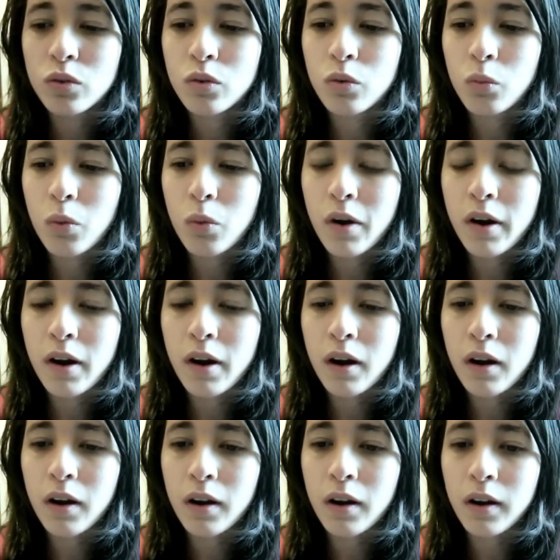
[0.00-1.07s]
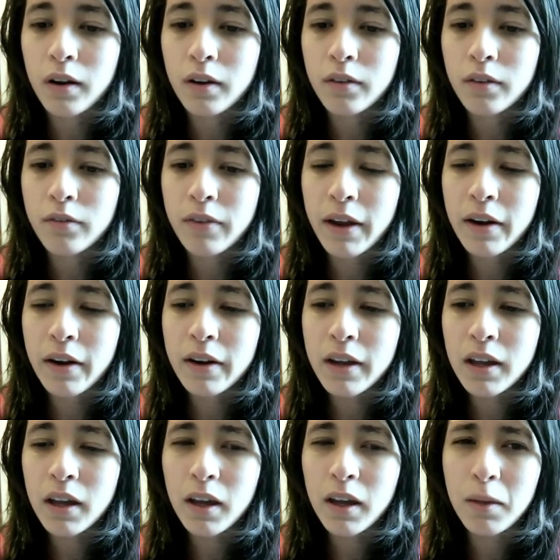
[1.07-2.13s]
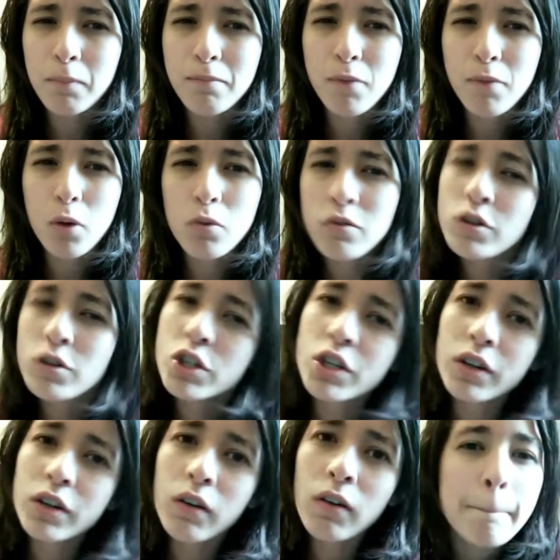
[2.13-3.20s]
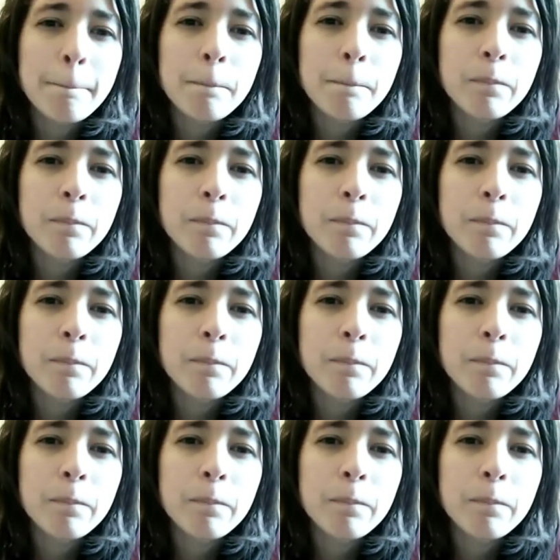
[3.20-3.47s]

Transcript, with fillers: were very emotional.